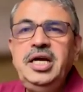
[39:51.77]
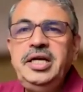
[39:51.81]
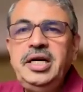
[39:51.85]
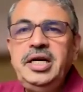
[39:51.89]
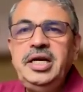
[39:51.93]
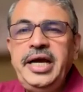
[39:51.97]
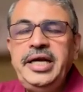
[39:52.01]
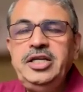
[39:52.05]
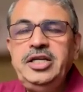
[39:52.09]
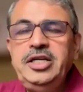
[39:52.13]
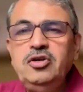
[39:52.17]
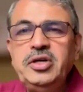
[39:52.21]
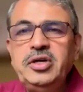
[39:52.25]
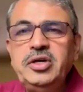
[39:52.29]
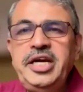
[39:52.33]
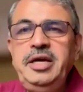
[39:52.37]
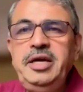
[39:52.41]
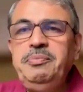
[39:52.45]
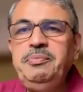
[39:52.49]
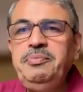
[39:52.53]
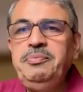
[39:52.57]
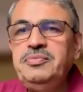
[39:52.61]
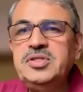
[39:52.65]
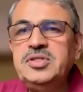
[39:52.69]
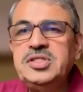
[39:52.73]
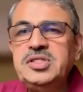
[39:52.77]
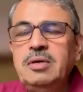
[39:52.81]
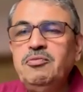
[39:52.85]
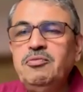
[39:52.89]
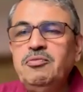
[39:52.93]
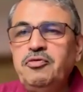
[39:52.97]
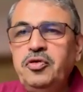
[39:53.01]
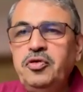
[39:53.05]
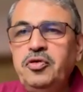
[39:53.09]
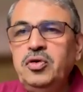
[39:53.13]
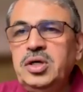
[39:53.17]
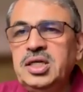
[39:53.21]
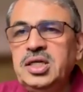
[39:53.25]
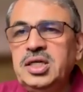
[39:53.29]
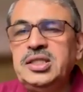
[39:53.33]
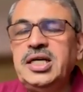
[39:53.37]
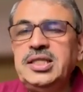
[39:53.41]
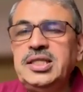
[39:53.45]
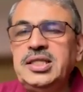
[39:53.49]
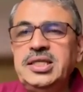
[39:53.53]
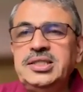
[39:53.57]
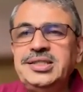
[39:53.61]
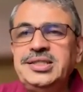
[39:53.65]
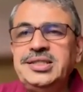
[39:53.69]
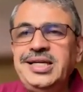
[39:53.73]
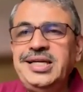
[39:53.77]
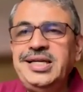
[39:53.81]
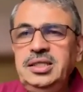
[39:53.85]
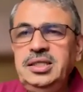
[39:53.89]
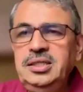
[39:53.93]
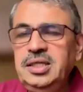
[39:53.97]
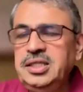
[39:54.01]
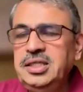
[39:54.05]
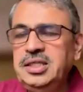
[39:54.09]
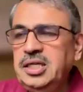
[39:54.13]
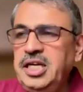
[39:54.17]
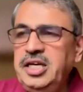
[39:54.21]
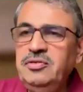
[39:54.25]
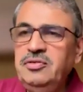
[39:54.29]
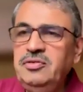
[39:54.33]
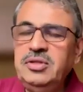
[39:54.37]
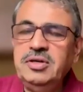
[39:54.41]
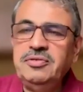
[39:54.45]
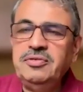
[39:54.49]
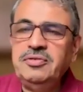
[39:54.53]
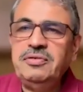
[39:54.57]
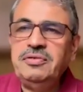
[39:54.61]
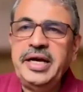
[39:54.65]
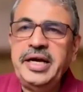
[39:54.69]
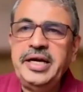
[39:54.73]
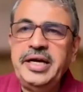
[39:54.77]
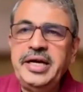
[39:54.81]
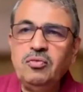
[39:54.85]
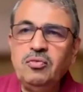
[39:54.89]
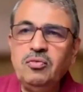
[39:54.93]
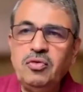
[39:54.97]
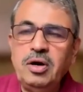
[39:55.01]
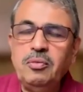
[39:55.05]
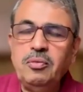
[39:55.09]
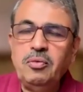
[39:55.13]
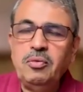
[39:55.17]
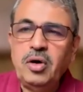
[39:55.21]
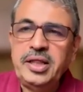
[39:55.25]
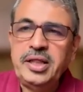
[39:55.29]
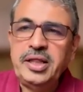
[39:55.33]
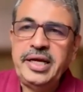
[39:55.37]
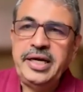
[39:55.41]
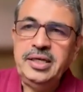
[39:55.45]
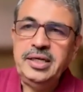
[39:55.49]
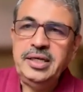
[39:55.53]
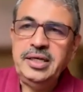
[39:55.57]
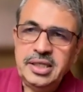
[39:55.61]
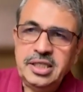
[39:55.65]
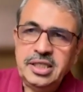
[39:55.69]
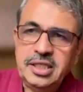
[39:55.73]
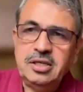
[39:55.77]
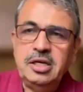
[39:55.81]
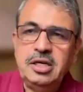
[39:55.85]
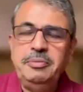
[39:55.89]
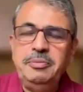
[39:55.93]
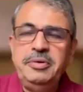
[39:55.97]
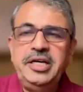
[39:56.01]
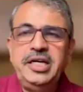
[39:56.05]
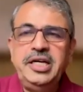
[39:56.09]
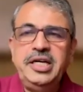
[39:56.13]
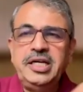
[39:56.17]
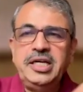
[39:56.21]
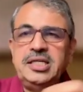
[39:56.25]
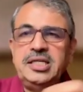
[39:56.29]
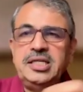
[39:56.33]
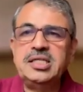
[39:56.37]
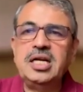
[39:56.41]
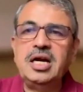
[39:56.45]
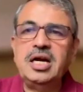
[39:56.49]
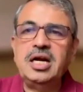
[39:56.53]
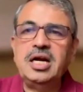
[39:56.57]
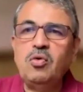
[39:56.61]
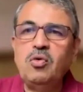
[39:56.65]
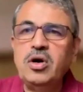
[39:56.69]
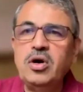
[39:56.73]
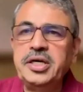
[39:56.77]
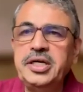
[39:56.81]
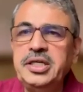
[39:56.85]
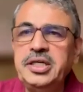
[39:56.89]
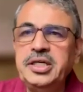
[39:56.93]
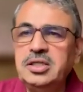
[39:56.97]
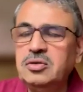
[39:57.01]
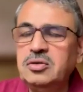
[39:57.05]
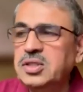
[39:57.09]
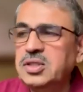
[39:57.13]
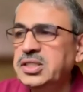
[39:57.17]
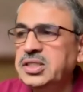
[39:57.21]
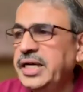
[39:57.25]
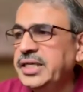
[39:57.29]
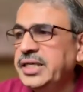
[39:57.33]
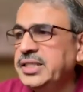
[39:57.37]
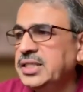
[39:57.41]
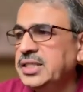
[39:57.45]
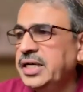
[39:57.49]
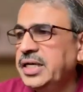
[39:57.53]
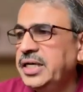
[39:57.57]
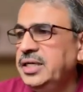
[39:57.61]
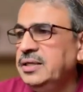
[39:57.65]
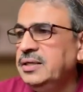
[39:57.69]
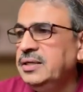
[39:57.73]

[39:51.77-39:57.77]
And you keep some food on the other side and leave the fly in from one end. It will immediately start walking toward that side.